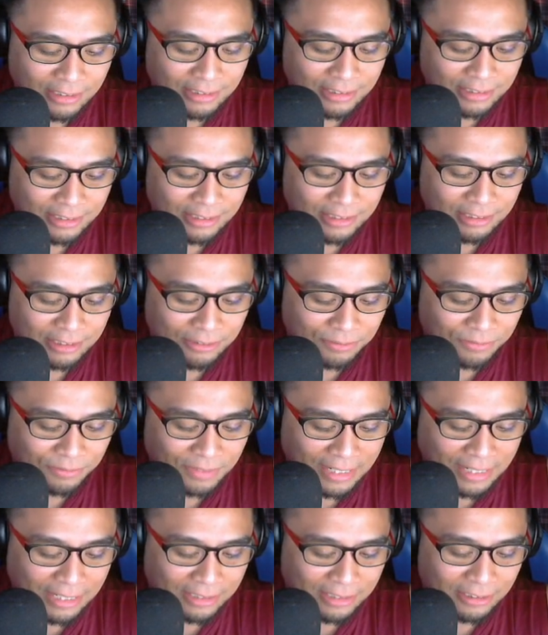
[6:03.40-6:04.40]
some
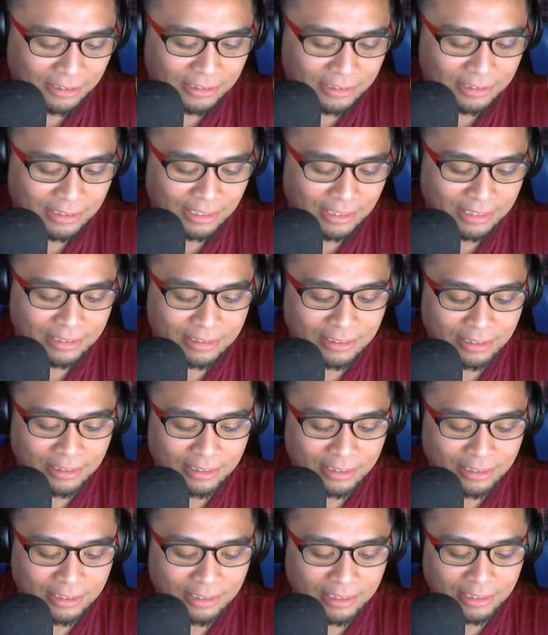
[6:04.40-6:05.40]
factors like
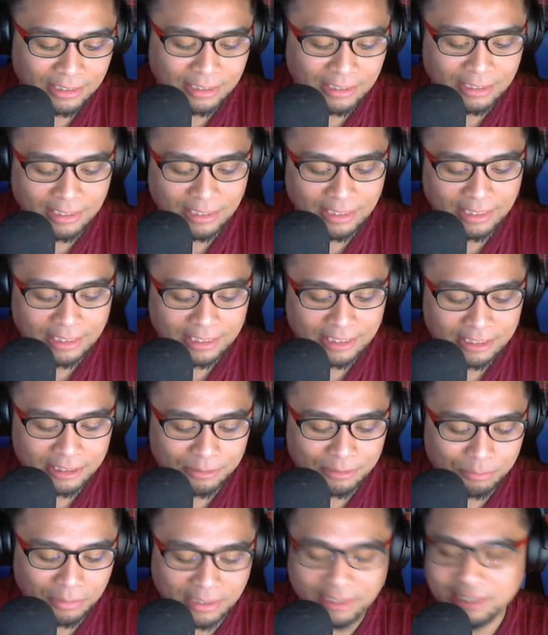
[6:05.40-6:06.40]
the
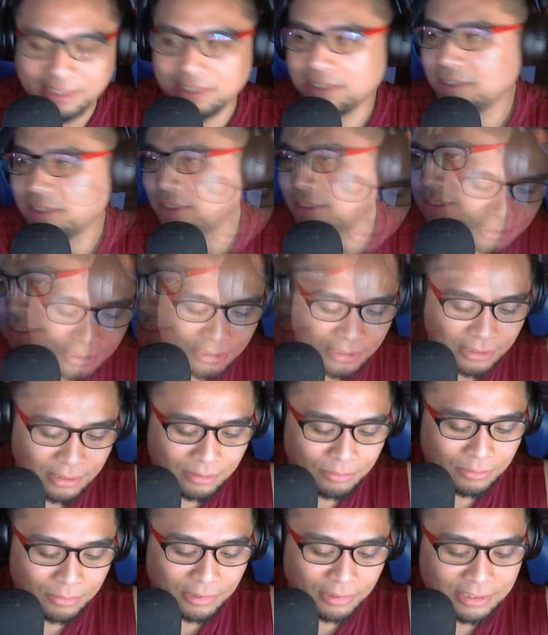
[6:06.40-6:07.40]

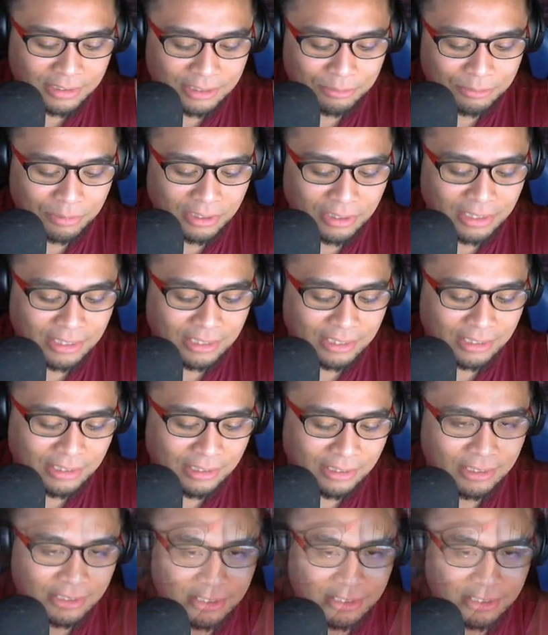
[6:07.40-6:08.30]
EXP multiplier.